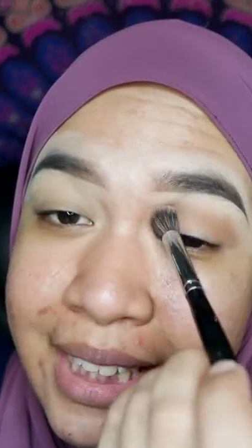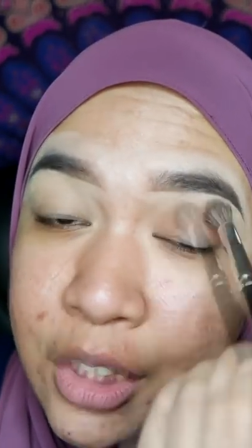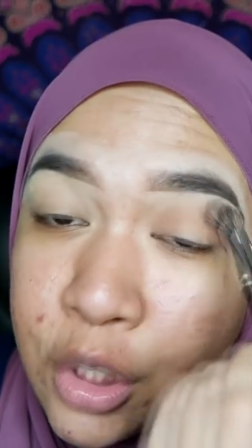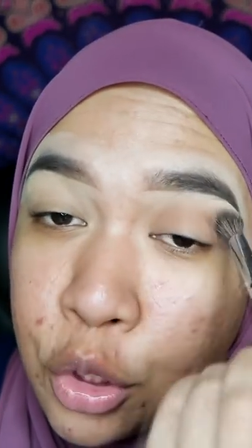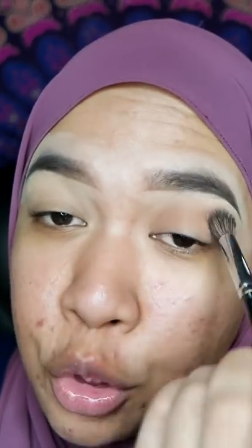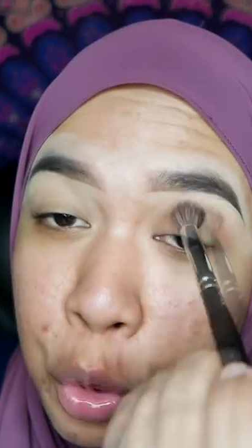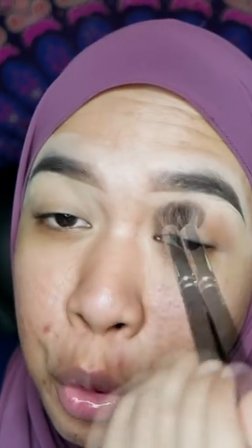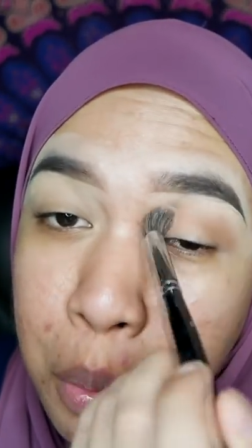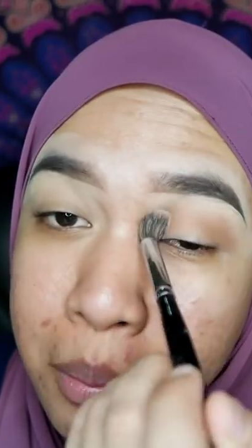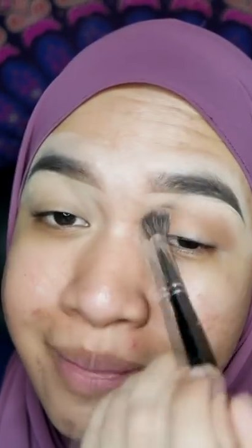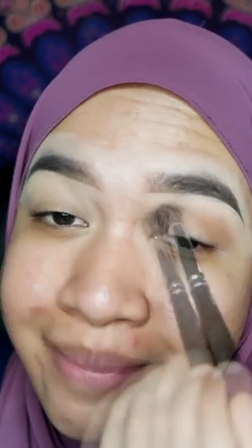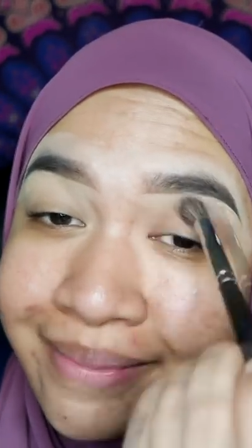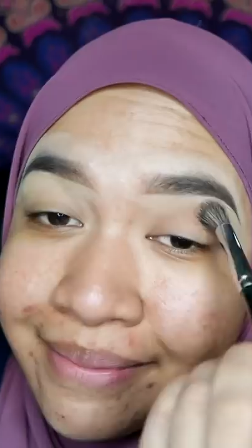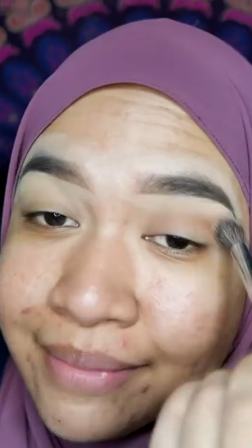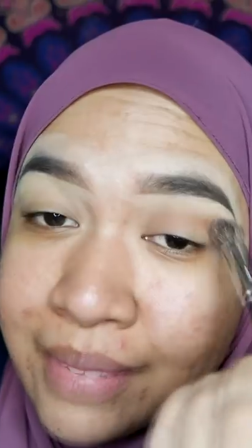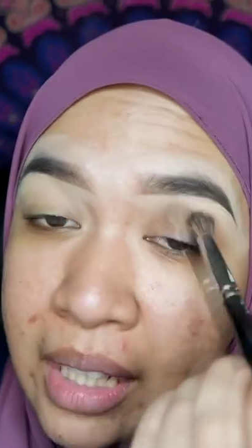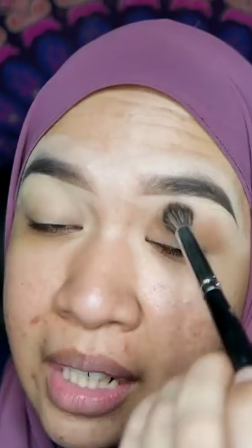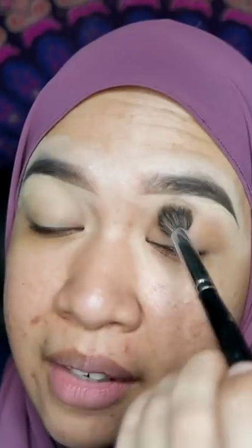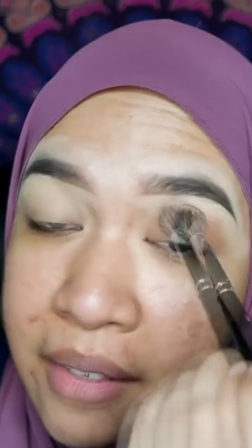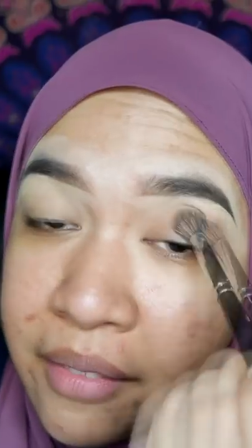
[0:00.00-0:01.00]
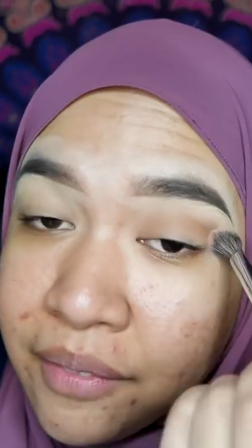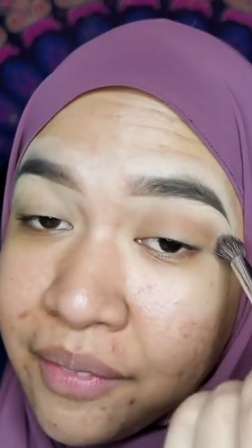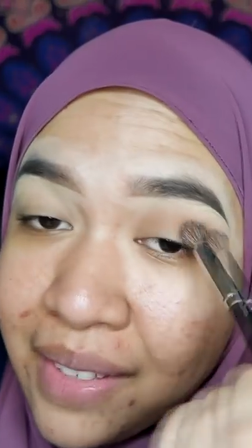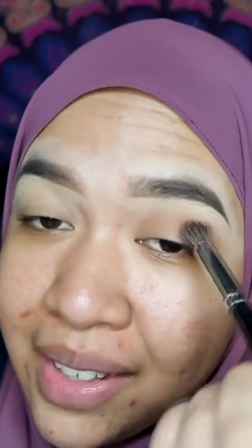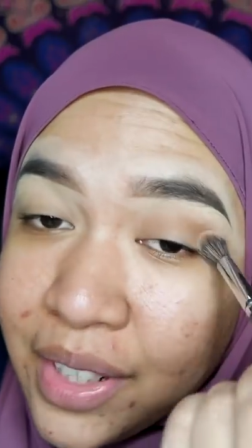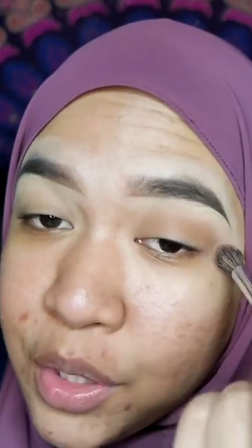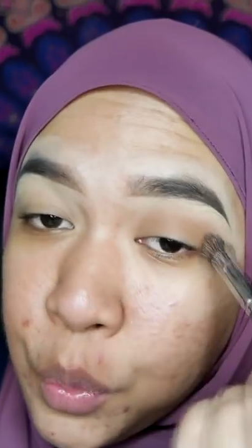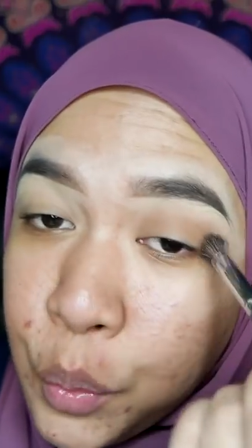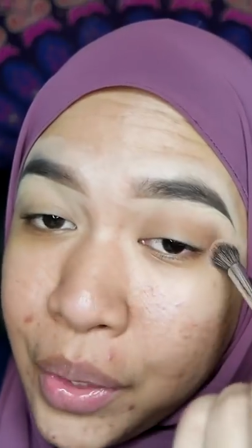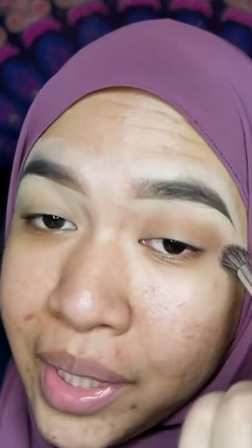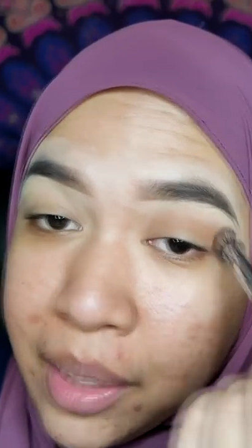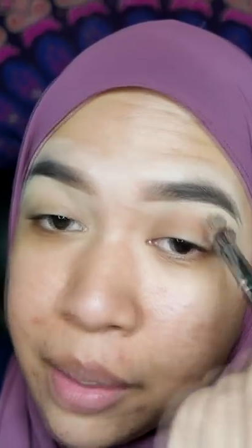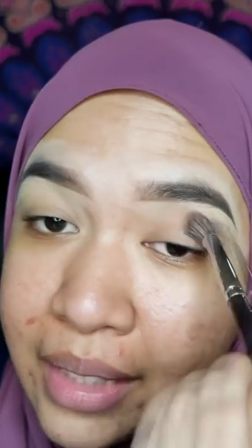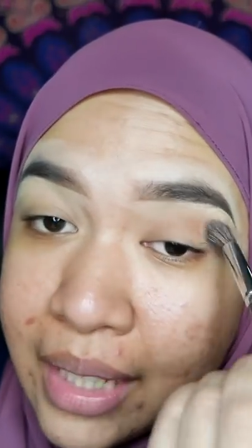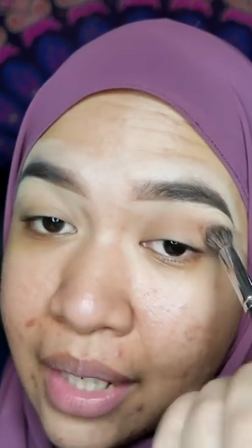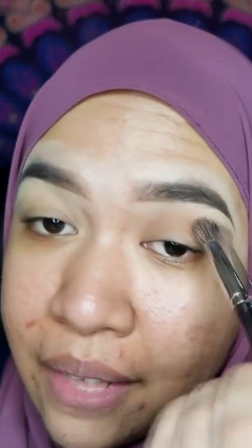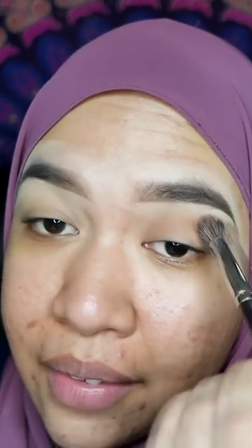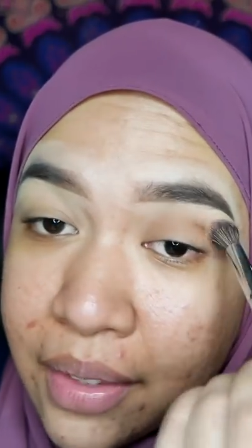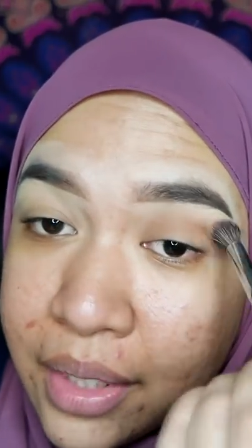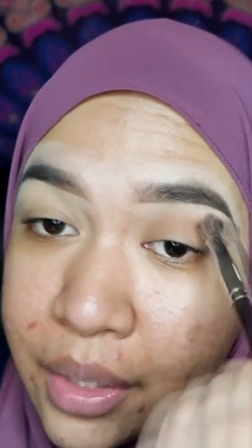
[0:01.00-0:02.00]
you know, very quick
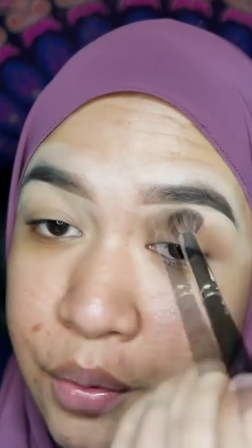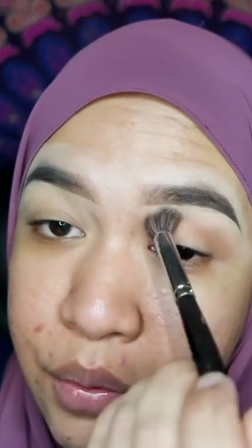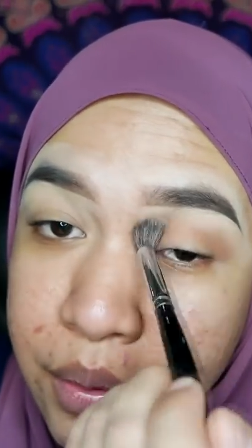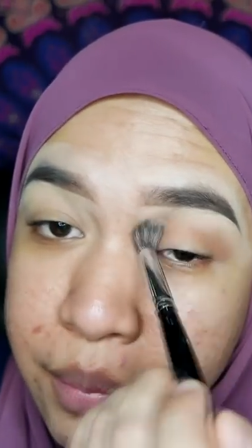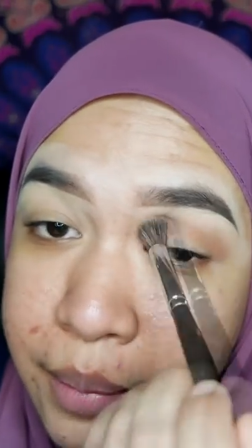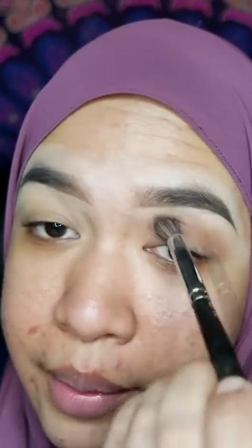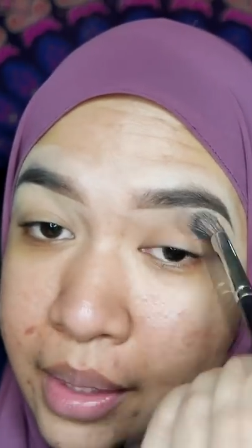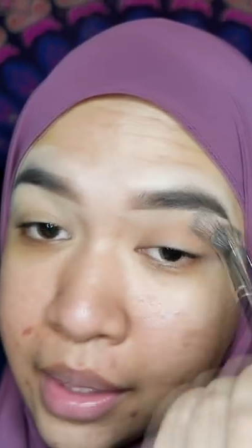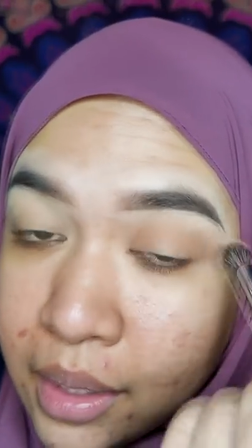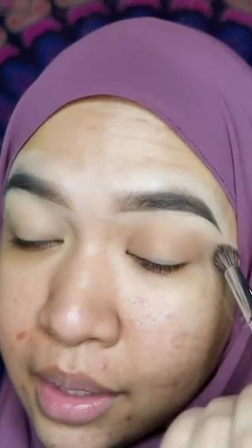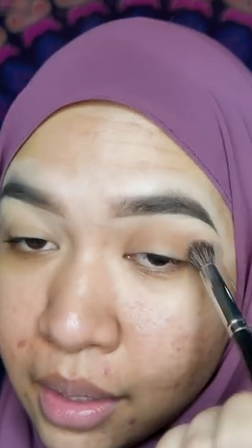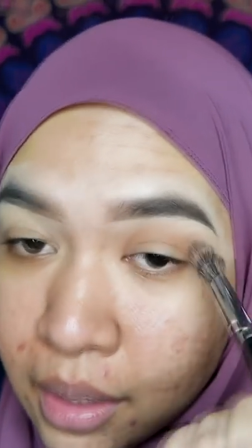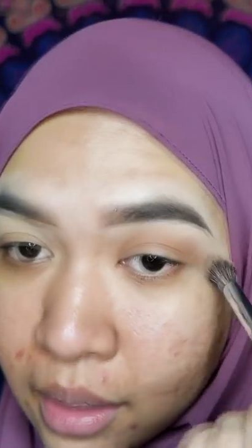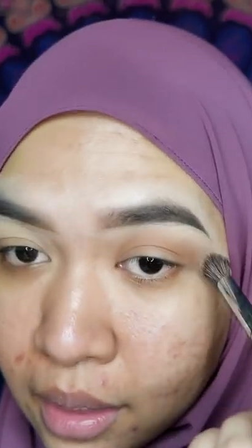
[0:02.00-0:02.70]
get ready with me,